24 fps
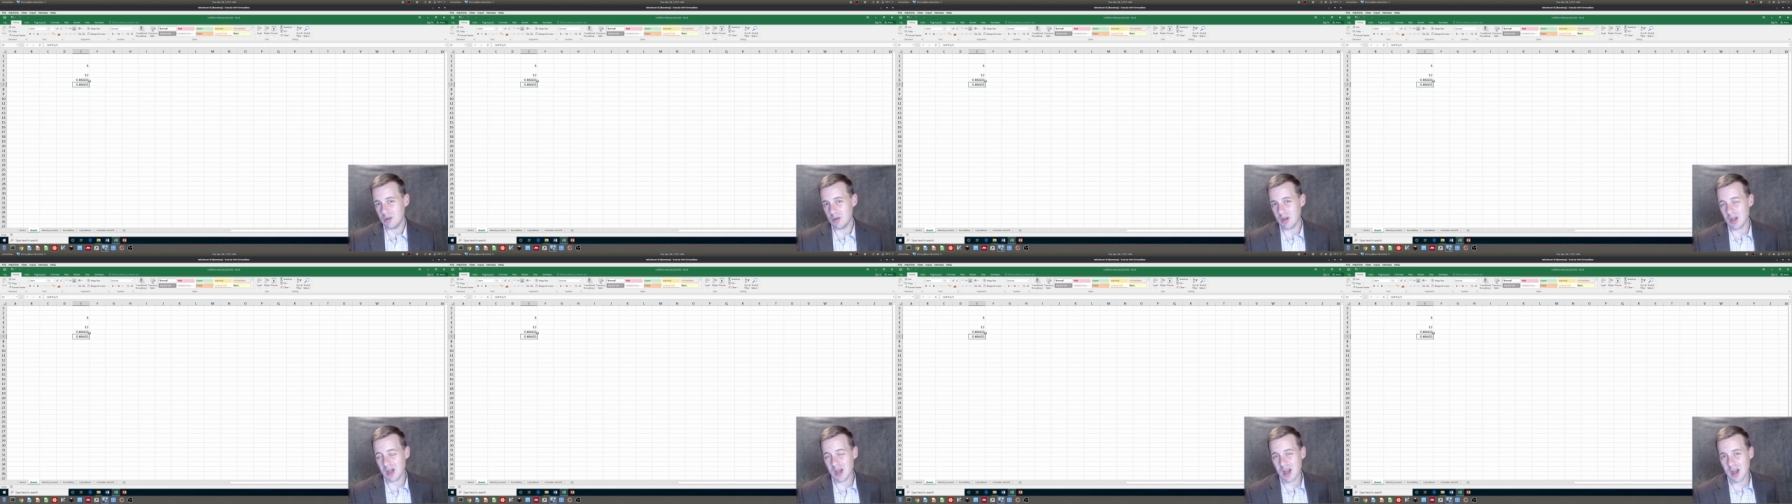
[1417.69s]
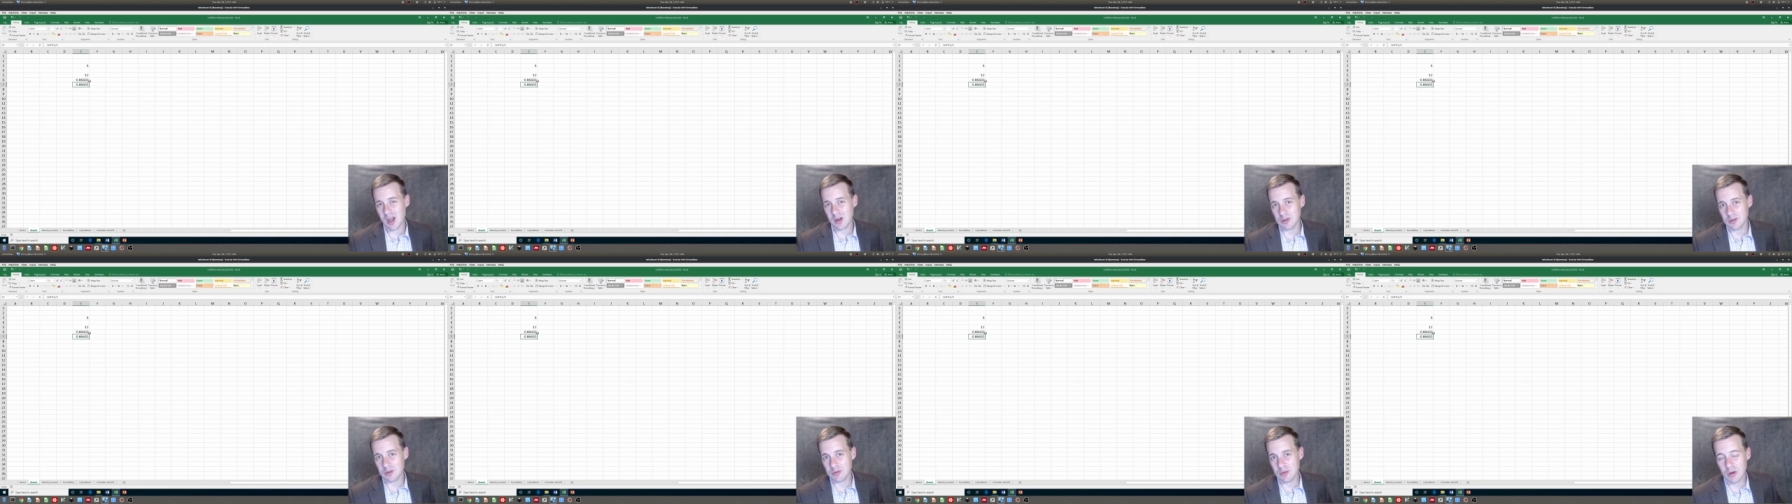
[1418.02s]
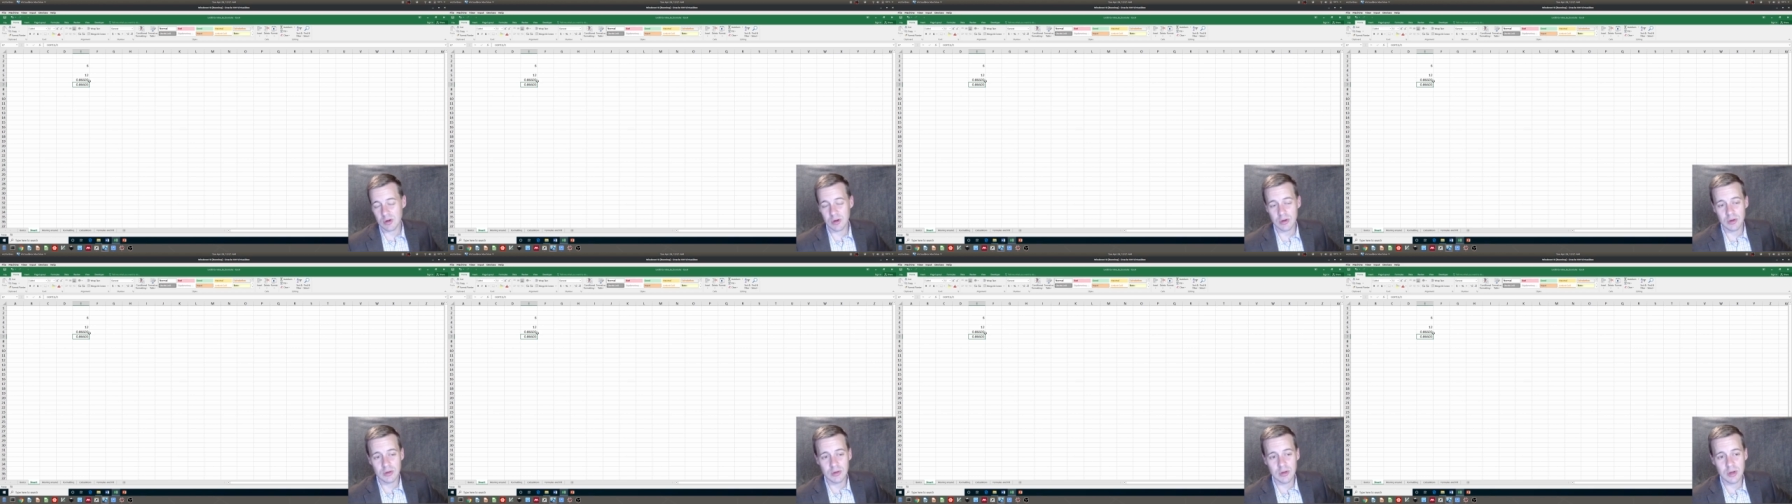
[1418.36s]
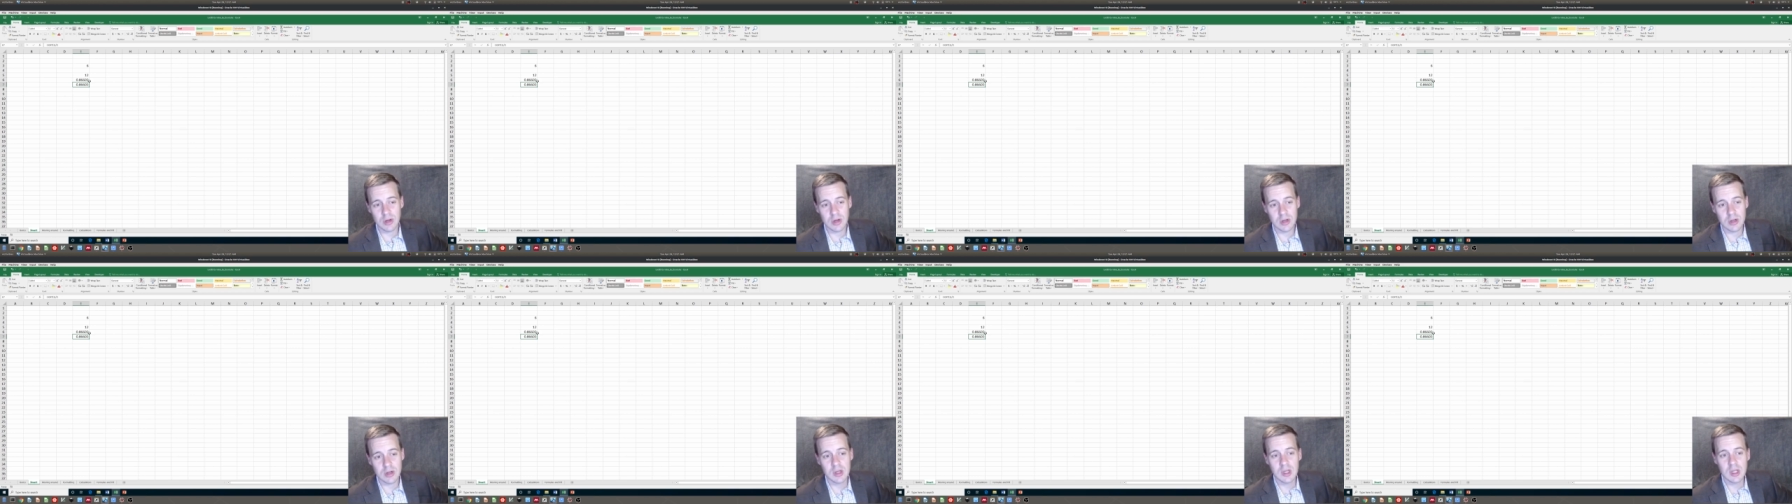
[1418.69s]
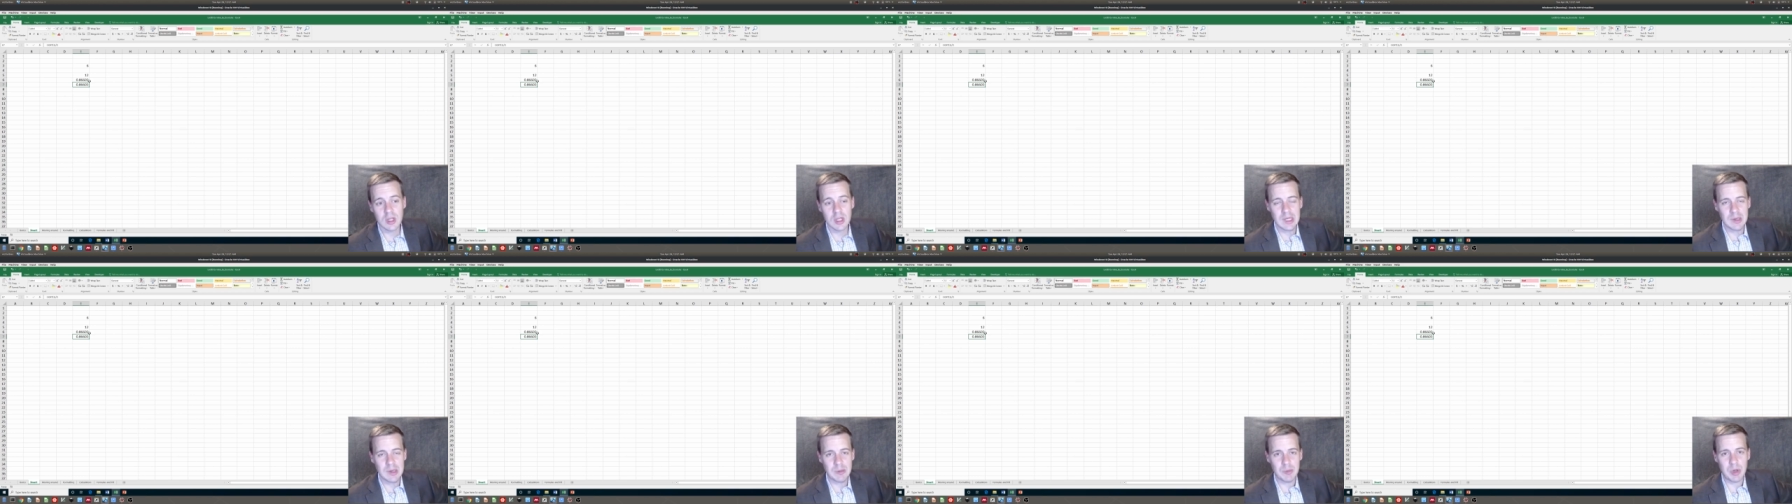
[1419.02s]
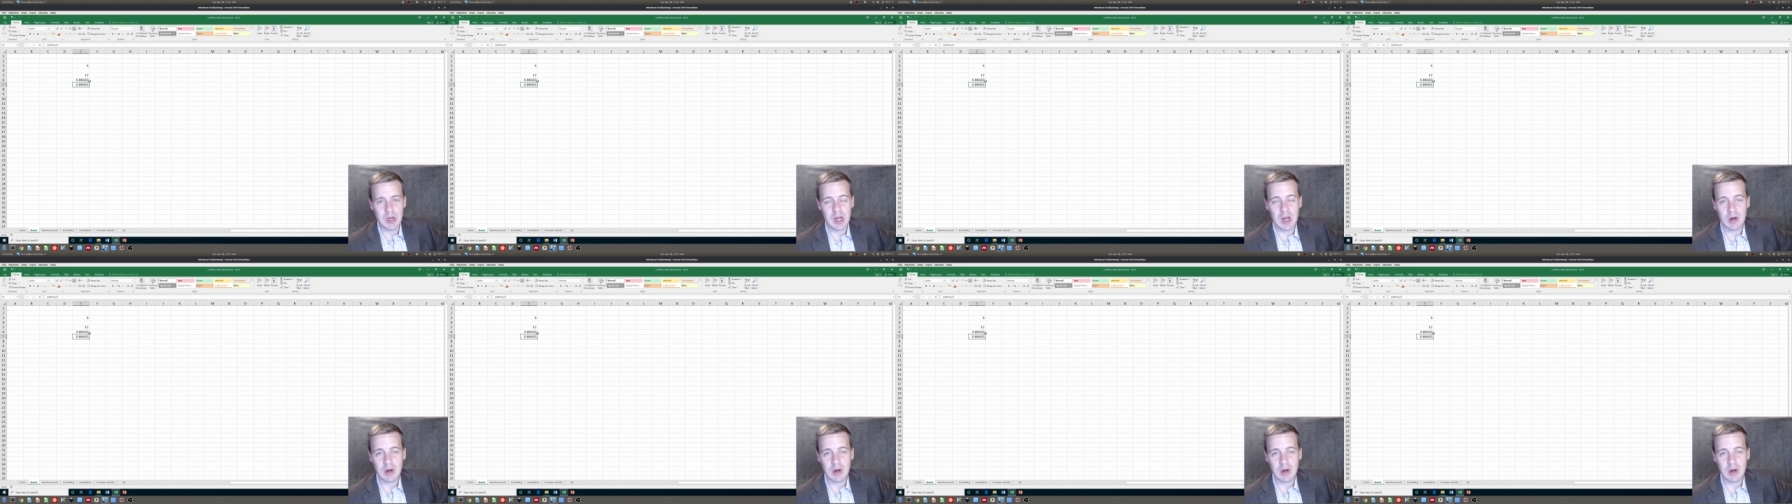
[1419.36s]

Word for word: Ah, I was wrong earlier, but I